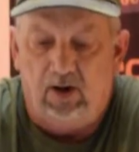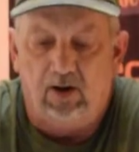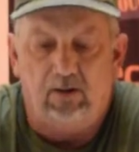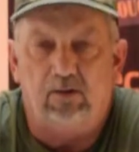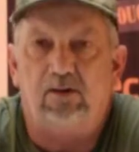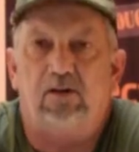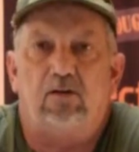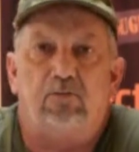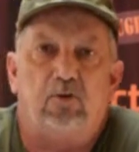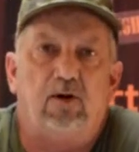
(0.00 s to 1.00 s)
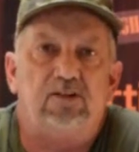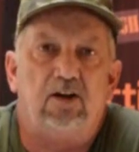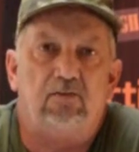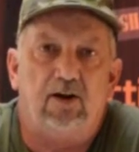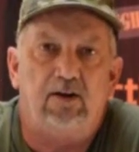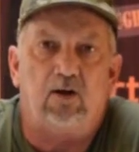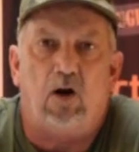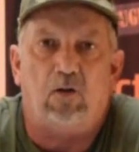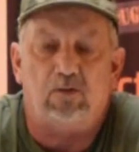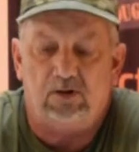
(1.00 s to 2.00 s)
and they sell them for like $7 to
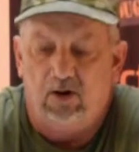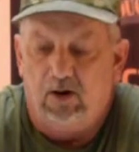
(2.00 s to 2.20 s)
$8,